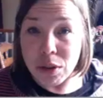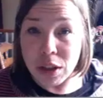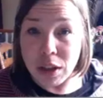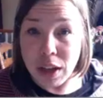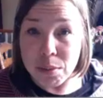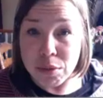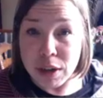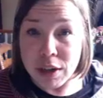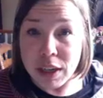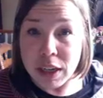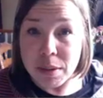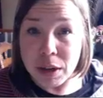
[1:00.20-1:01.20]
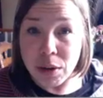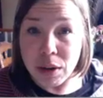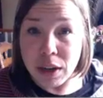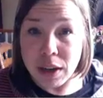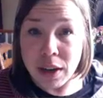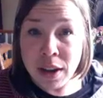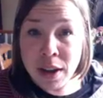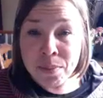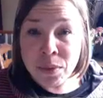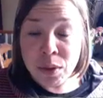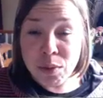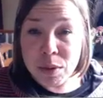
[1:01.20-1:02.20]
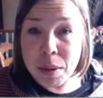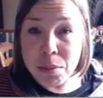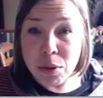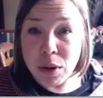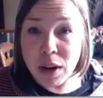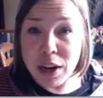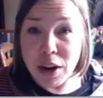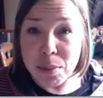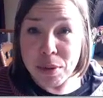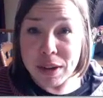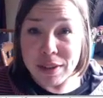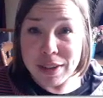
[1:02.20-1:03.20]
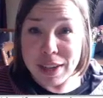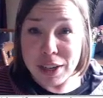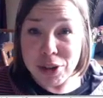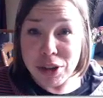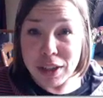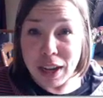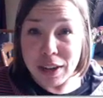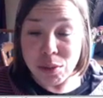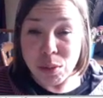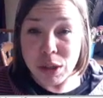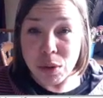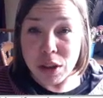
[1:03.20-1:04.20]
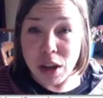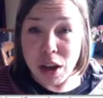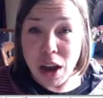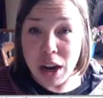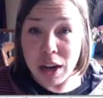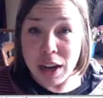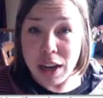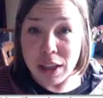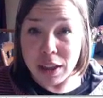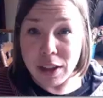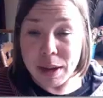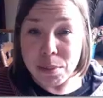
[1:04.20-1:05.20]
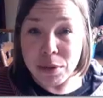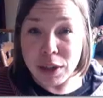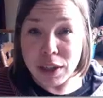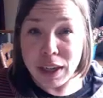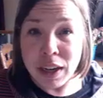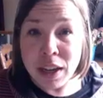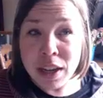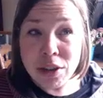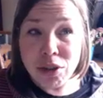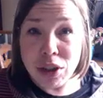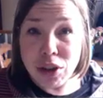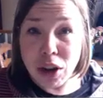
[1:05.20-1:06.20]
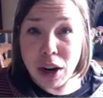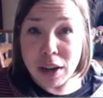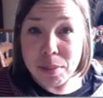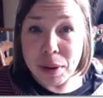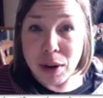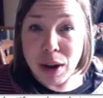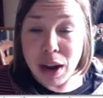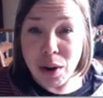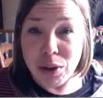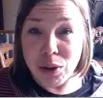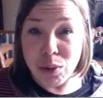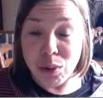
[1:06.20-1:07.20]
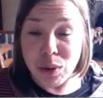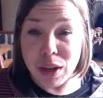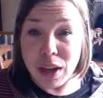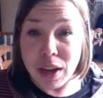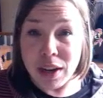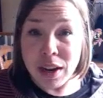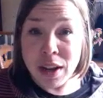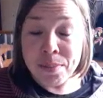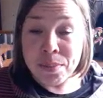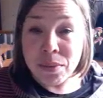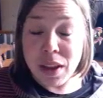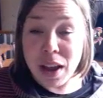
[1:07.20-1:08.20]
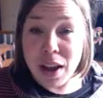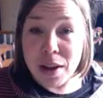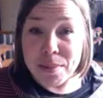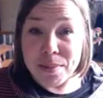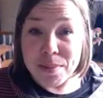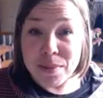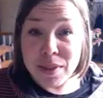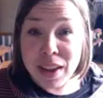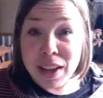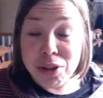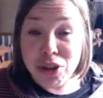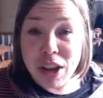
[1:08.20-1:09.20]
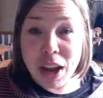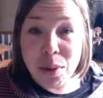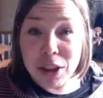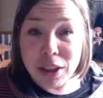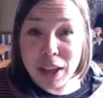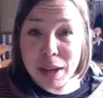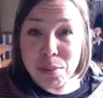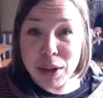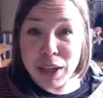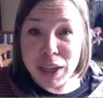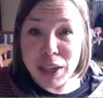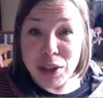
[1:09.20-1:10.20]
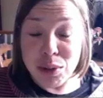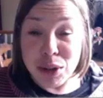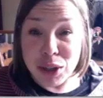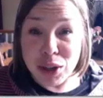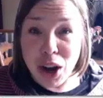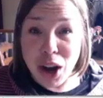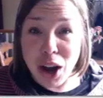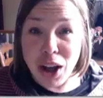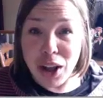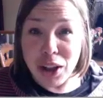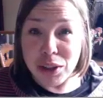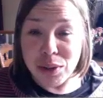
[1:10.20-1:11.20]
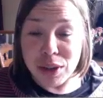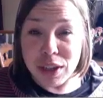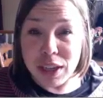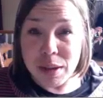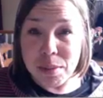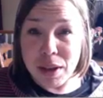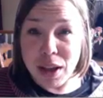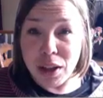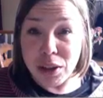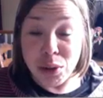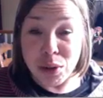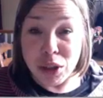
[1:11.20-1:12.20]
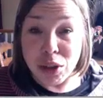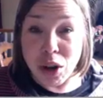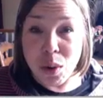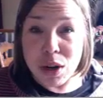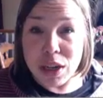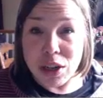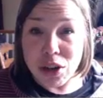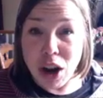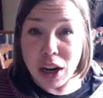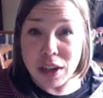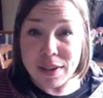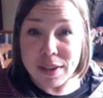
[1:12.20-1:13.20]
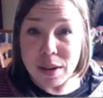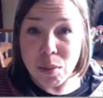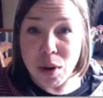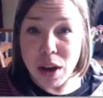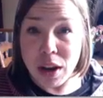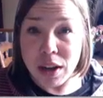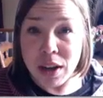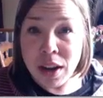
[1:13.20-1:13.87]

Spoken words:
with a librarian about it. Remember in our presentation last week with Anna at the library, she talked about how you can chat with a librarian, you could call, you could email, you could go in and talk to someone.